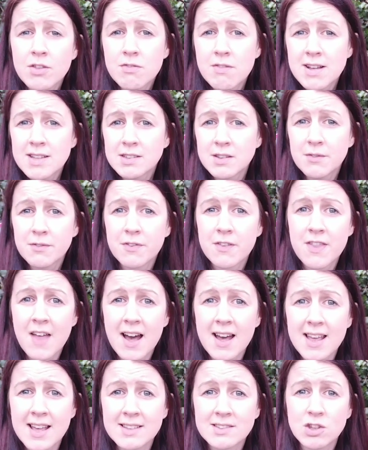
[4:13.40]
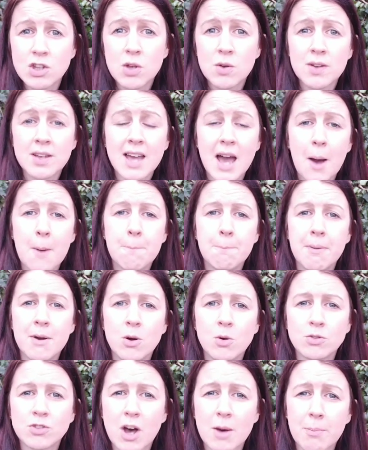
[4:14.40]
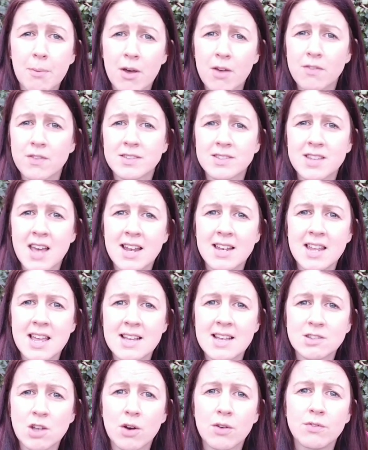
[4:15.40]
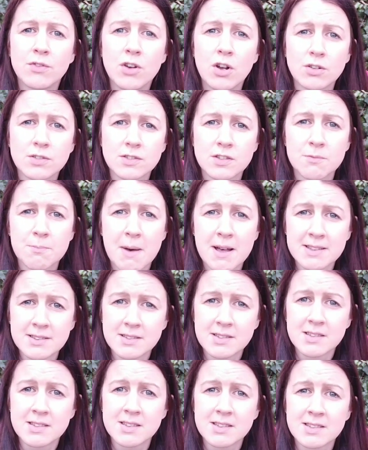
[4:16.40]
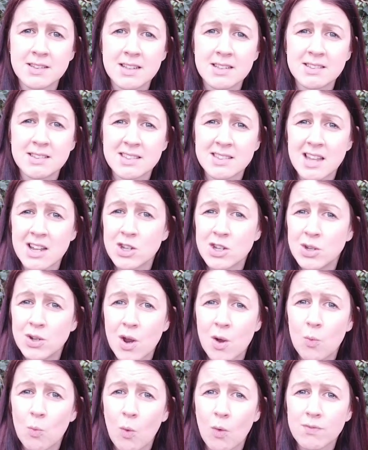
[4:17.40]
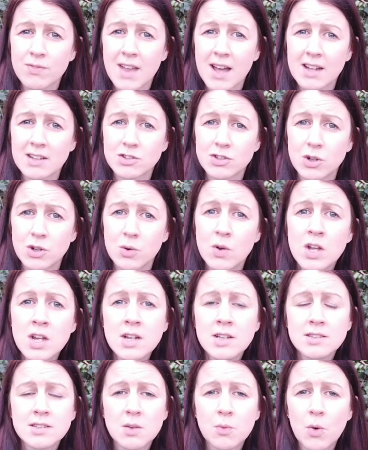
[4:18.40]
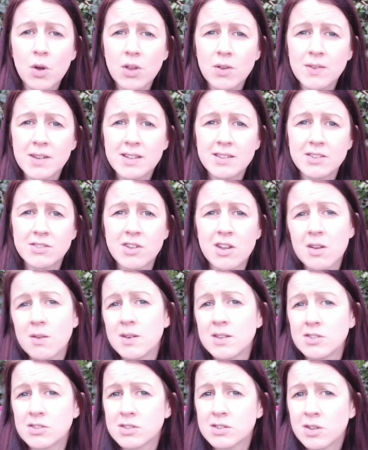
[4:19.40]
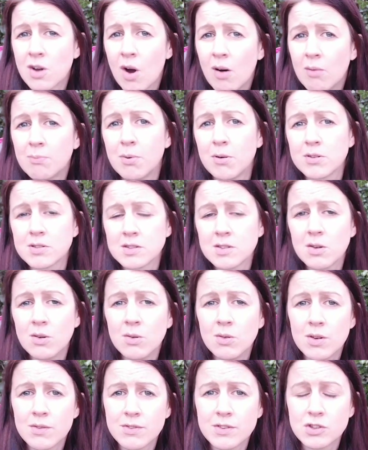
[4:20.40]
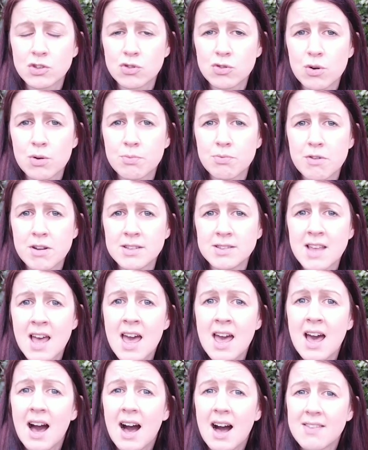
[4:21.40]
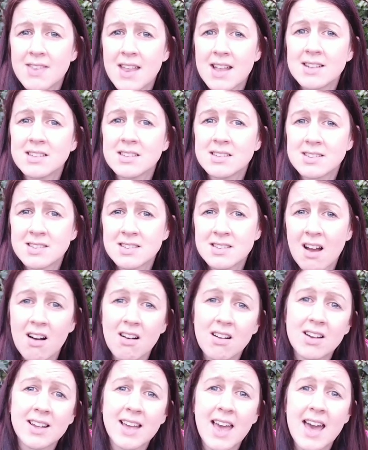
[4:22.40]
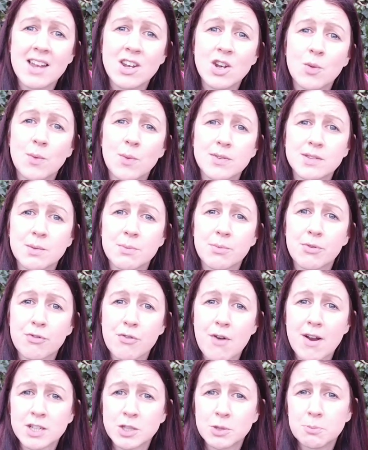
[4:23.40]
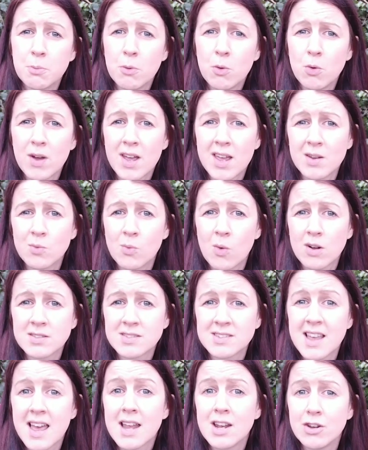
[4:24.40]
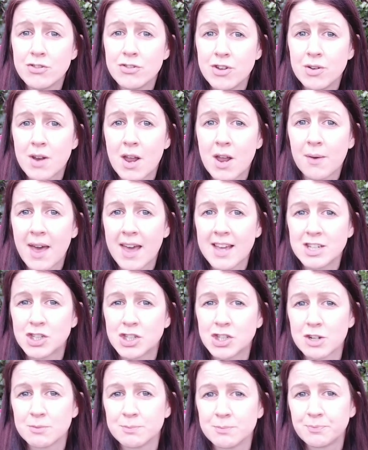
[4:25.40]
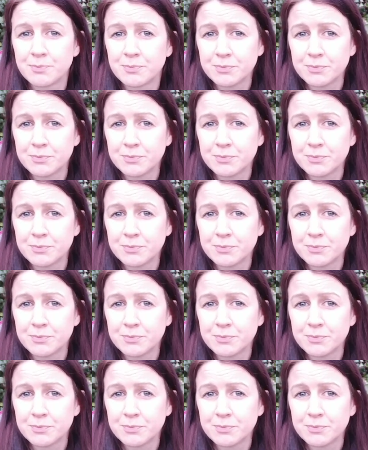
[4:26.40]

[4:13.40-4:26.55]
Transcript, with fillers: The reason for that is you can get a build-up over 10 years of lots of pests and diseases and you don't want that at all. So what you need to do is just compost all of the strawberries and then start again with some fresh bought-in ones in a new location